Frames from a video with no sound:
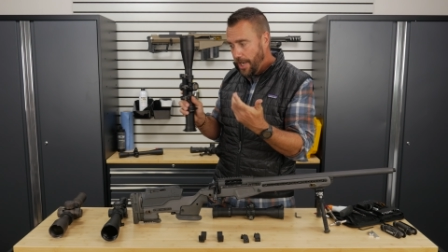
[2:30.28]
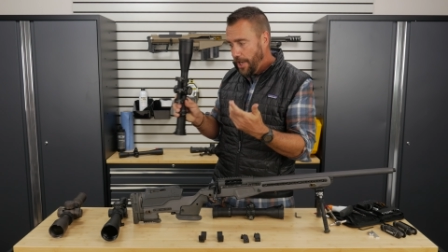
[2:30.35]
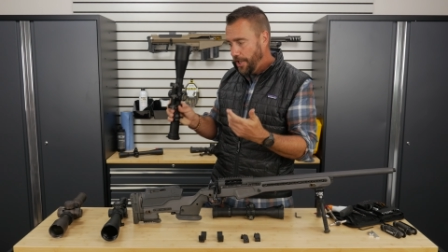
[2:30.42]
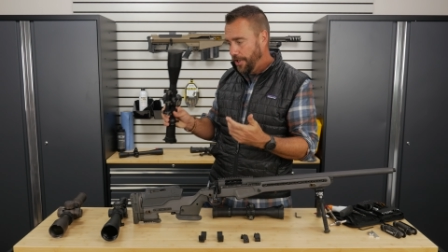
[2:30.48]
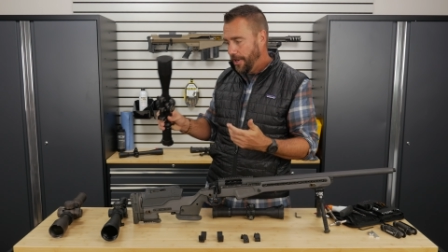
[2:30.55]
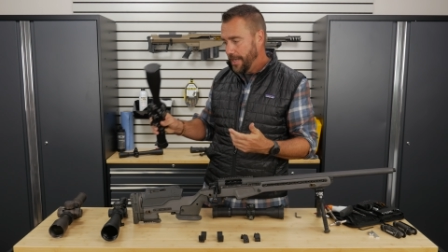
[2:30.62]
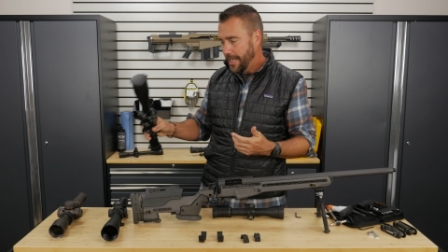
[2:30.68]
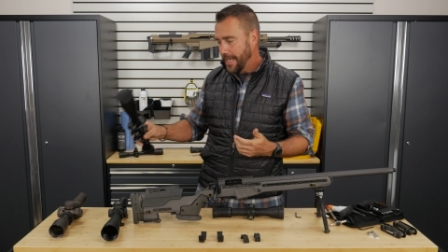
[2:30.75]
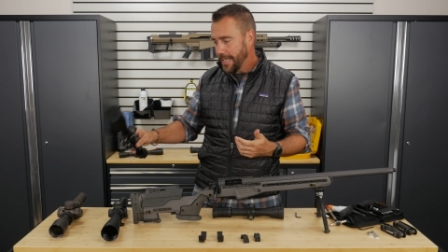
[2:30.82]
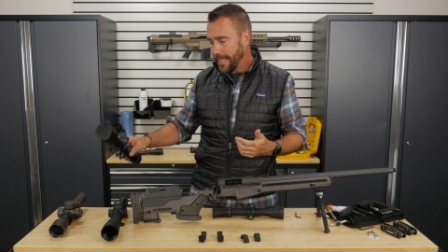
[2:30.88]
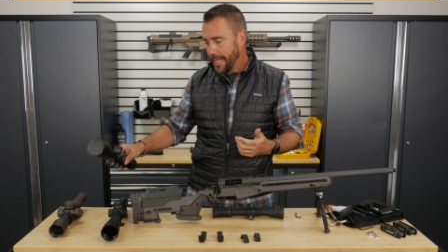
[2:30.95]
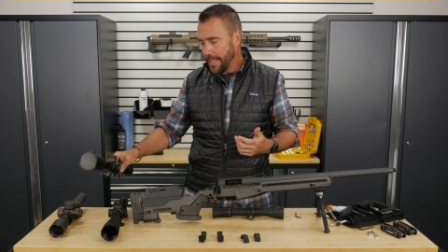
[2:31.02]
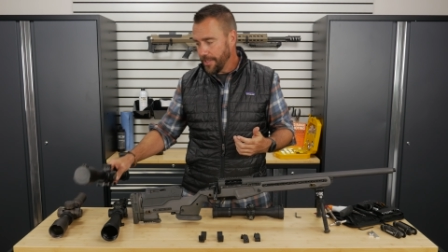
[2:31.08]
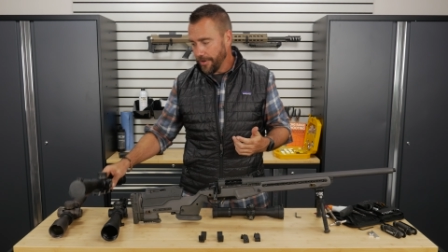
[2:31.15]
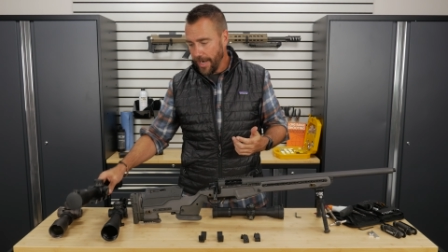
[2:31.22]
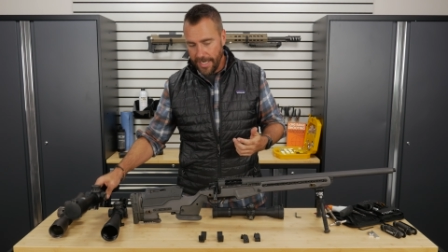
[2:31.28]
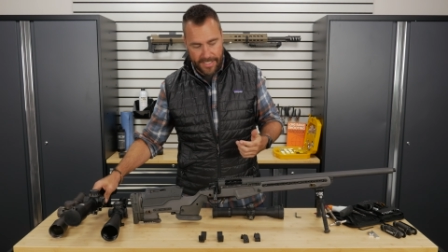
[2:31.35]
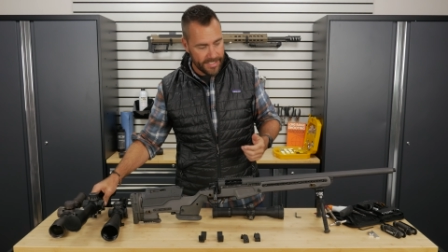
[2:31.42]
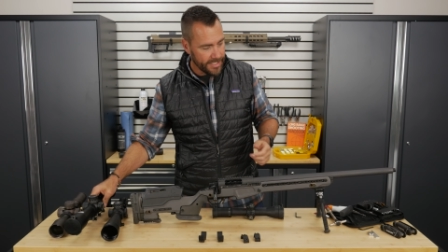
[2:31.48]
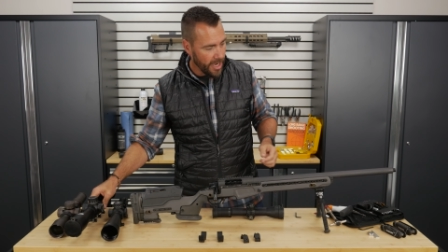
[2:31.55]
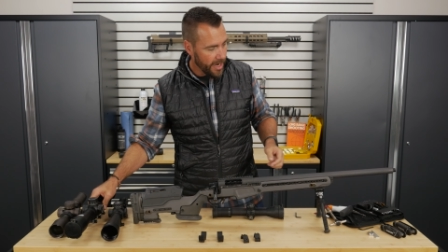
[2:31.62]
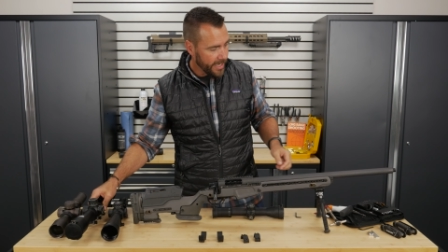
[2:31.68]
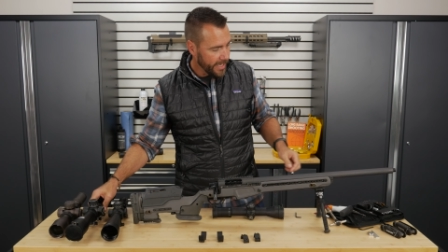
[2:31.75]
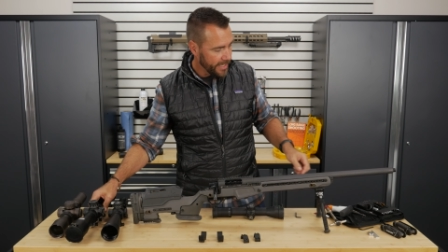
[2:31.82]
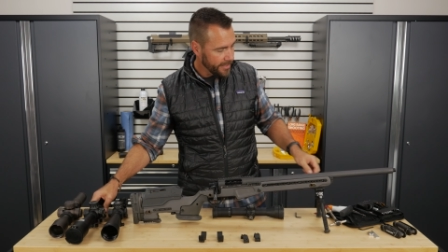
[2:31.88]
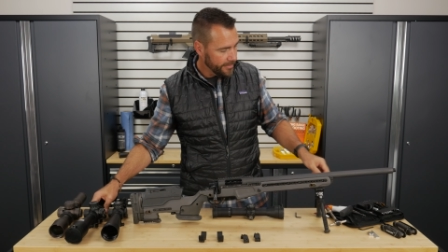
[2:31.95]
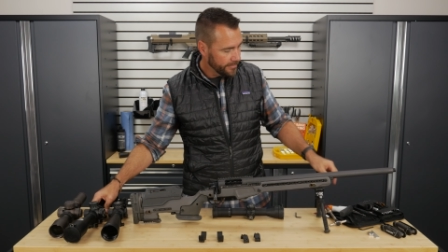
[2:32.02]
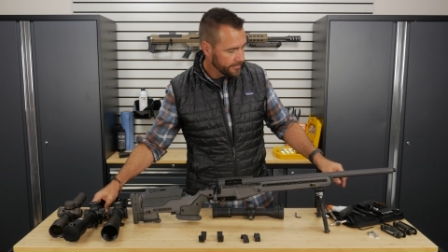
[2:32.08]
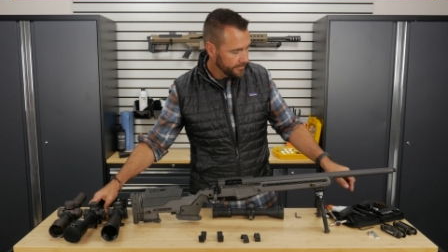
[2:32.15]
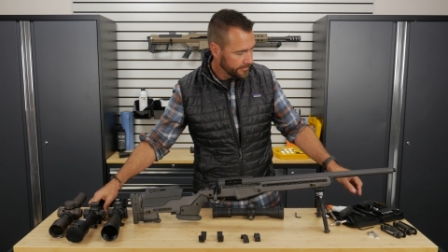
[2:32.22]
you're gonna need either a socket
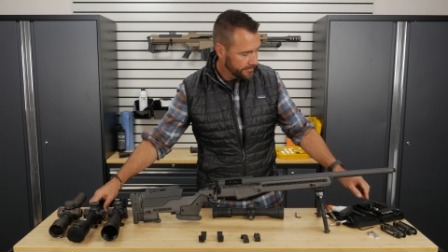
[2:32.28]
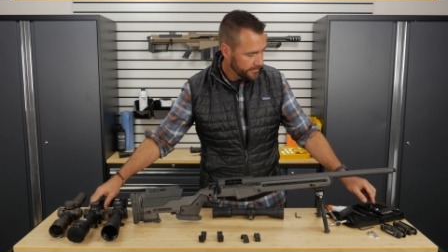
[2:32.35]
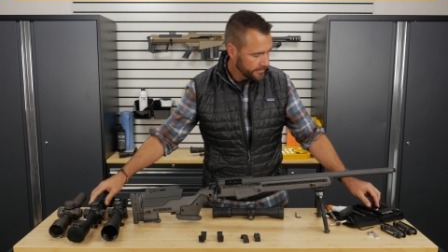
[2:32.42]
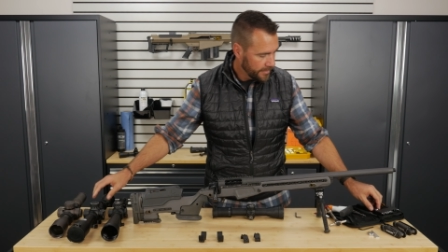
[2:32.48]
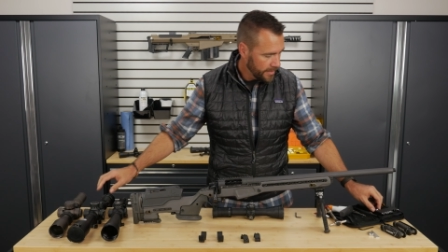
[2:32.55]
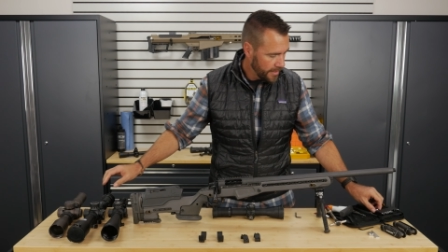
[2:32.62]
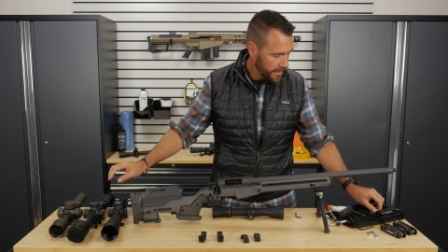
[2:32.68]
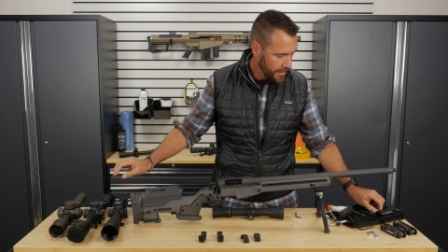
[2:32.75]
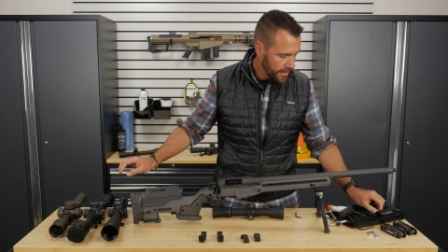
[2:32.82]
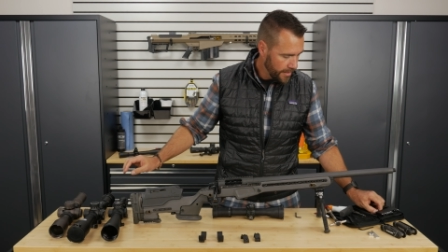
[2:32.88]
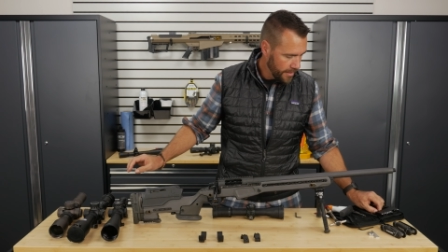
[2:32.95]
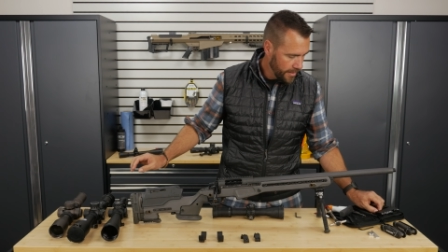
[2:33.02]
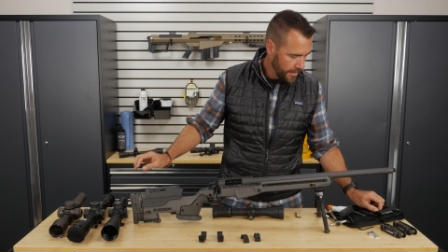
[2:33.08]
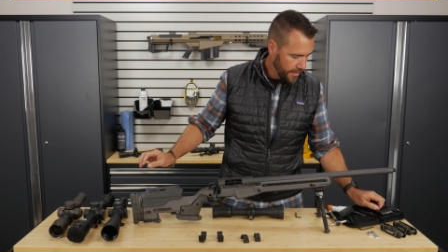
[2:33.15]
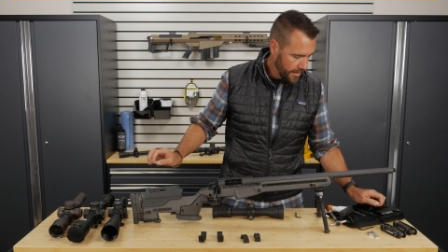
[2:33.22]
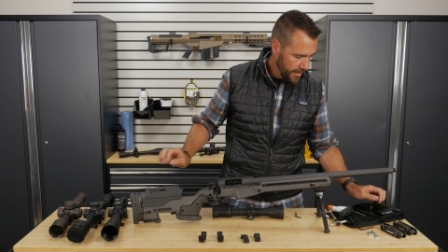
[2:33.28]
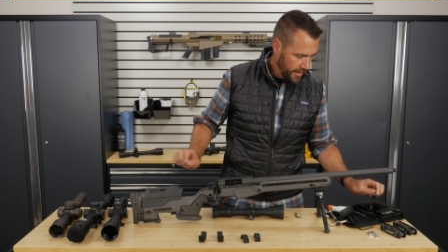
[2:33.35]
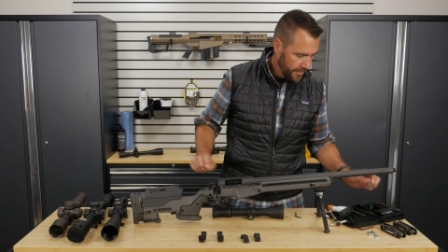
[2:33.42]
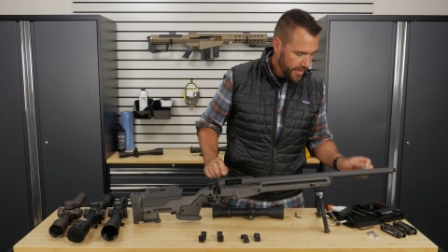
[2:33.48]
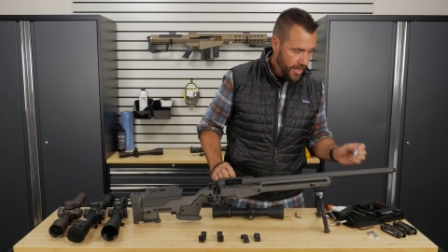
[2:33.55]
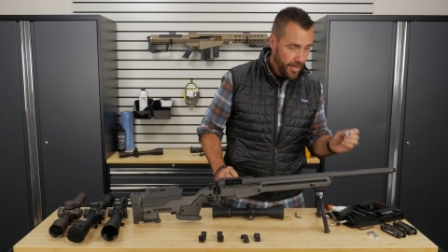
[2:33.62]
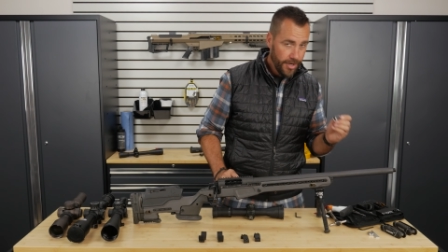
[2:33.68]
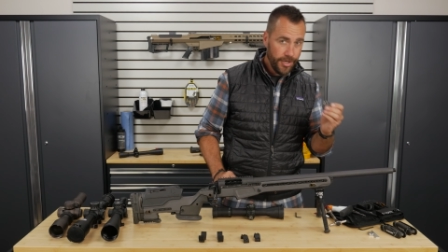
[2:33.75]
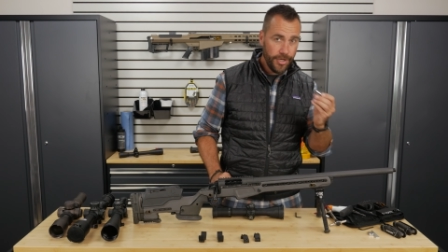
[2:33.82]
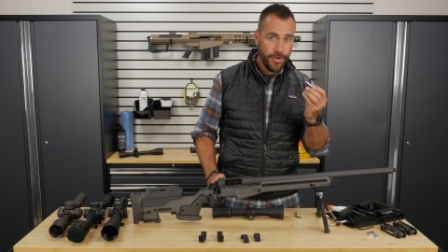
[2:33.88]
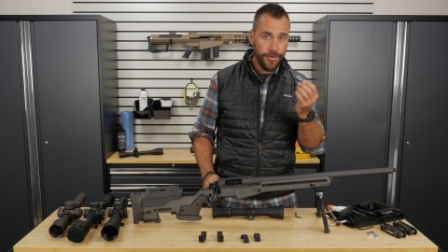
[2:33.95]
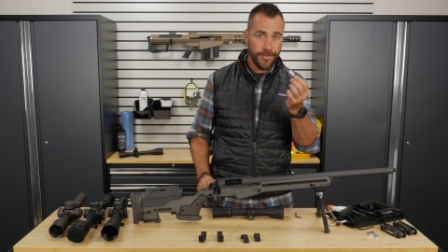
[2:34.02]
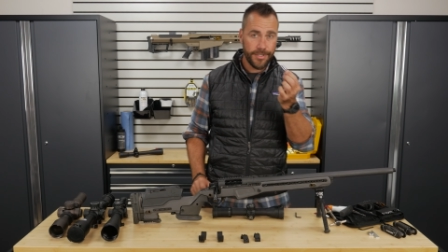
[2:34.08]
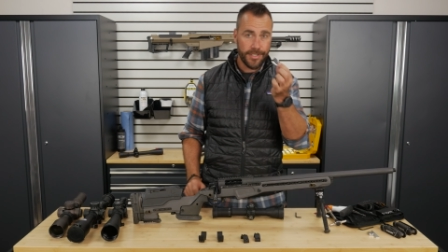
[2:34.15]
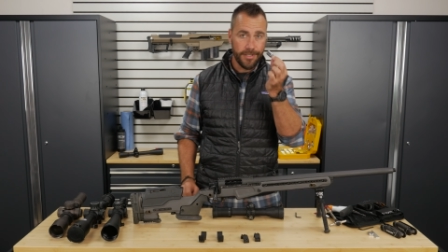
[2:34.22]
that you can
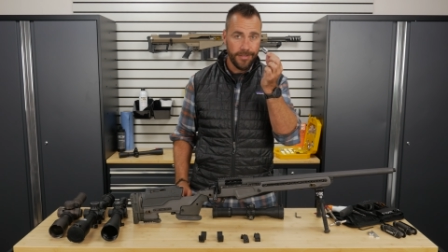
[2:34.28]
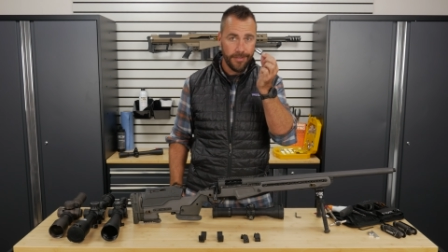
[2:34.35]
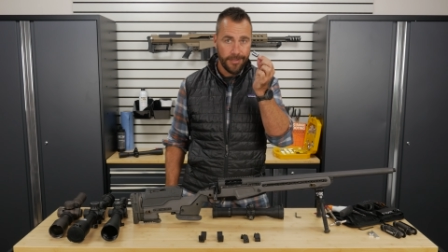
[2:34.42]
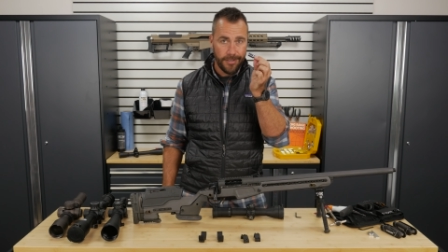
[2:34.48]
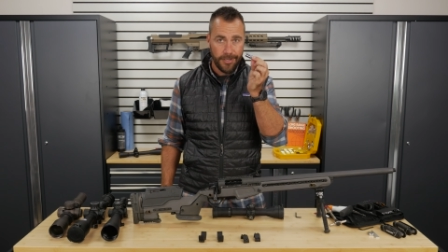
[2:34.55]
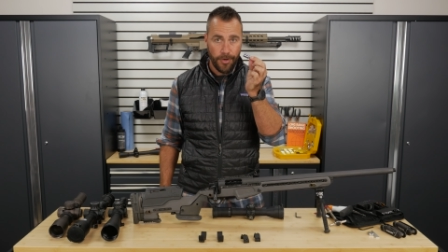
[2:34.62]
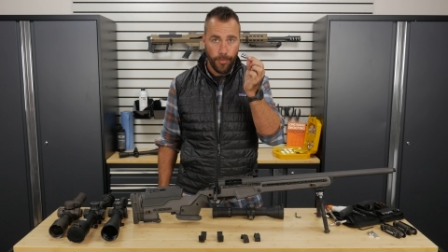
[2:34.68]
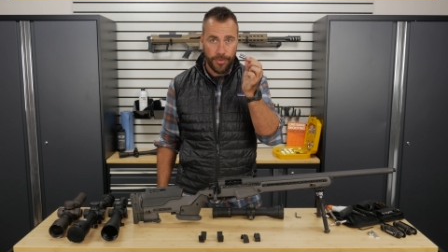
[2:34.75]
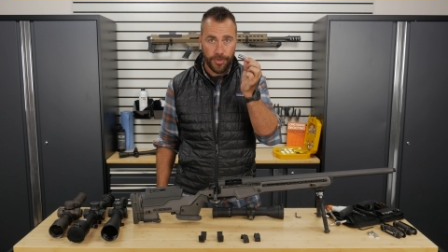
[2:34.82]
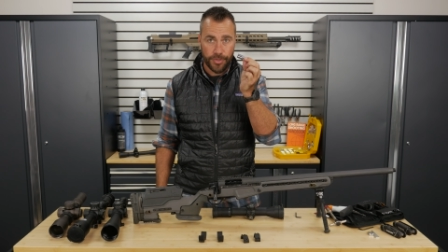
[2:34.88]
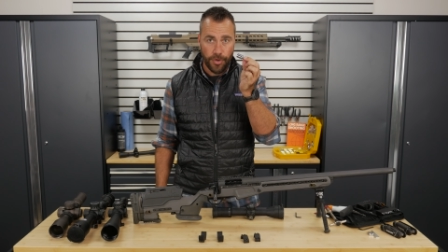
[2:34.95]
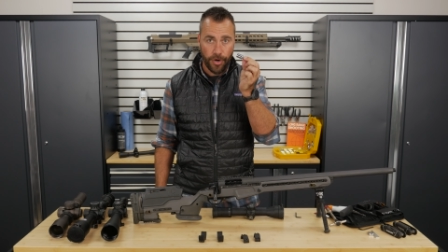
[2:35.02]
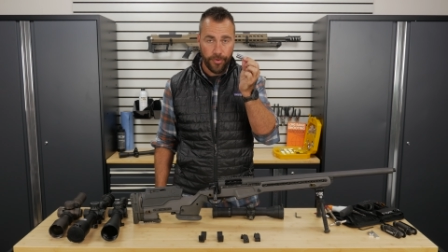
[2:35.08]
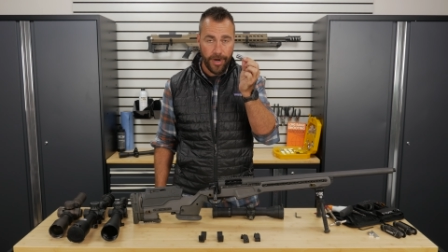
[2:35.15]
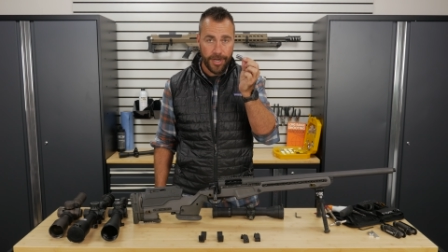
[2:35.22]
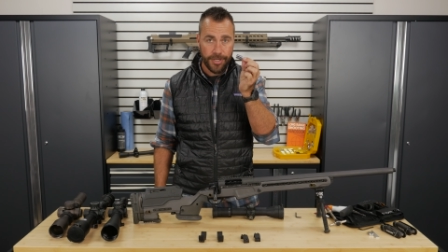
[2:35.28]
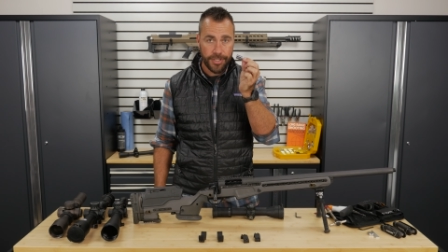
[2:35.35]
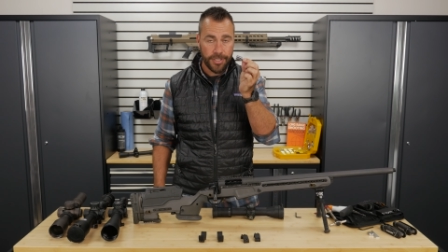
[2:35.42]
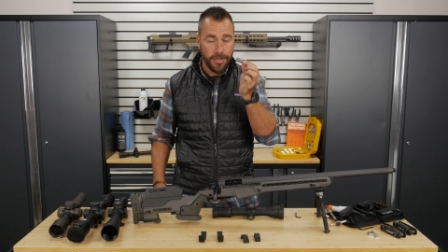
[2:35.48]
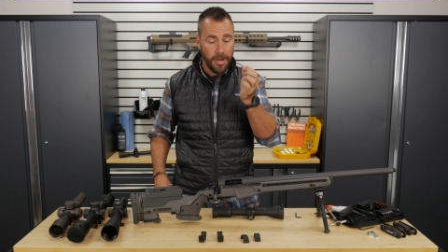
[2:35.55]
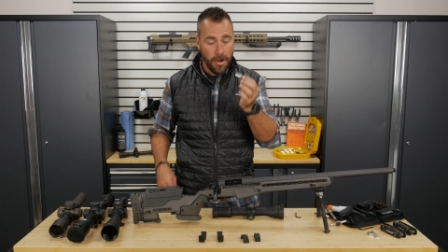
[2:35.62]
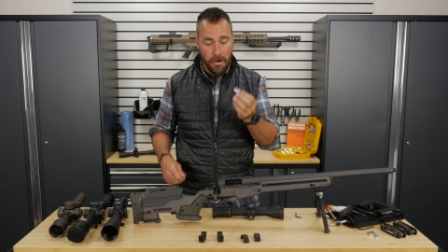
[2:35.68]
use with your torque wrench,